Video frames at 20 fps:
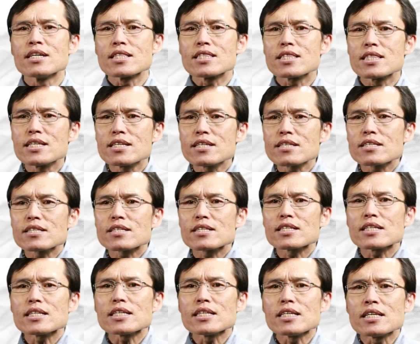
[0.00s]
This
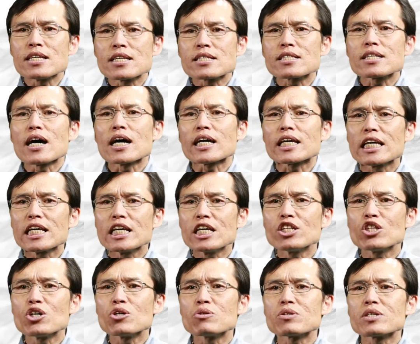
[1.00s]
is a
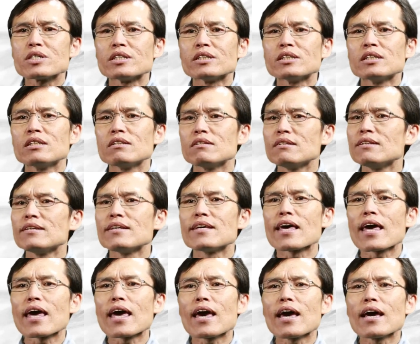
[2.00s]
key notion in
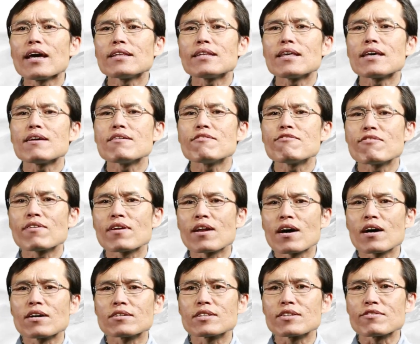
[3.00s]
any
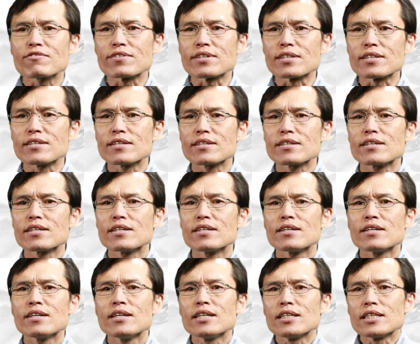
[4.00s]
philosophy.
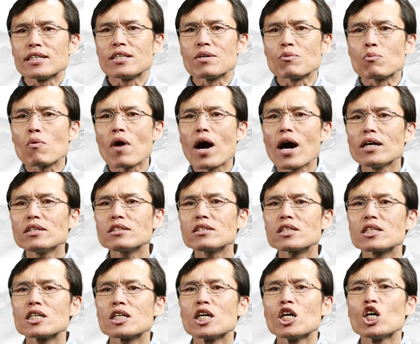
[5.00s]
In the
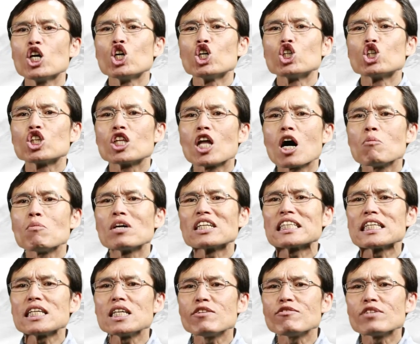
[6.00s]
West,
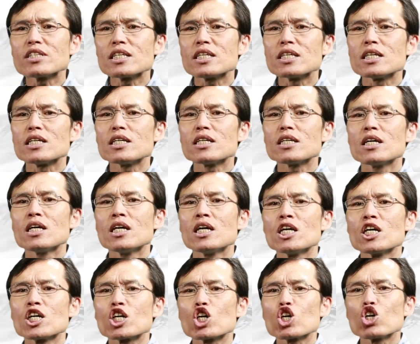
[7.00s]
normativity
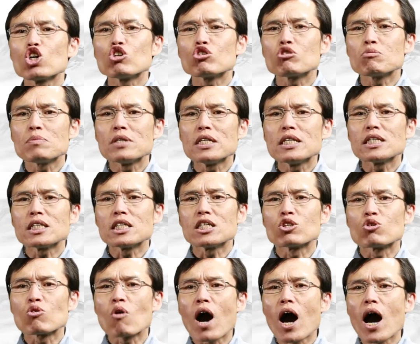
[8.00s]
could be
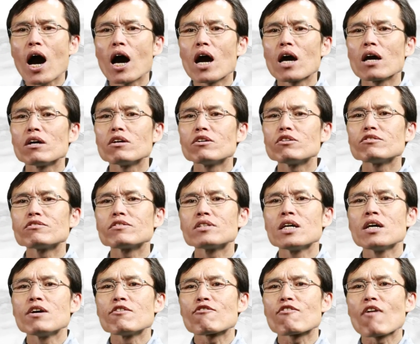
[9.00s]
derived
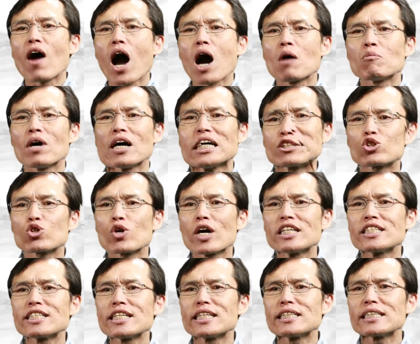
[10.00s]
from a
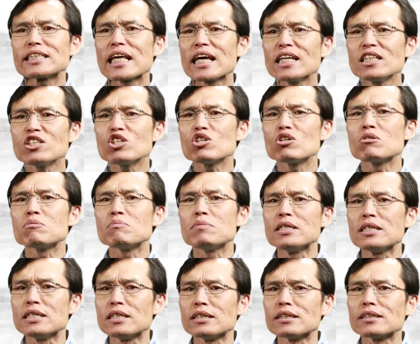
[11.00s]
transcendental
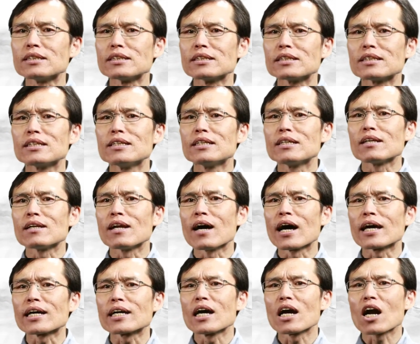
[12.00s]
being
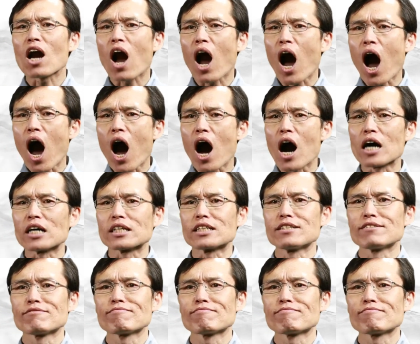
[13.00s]
like God.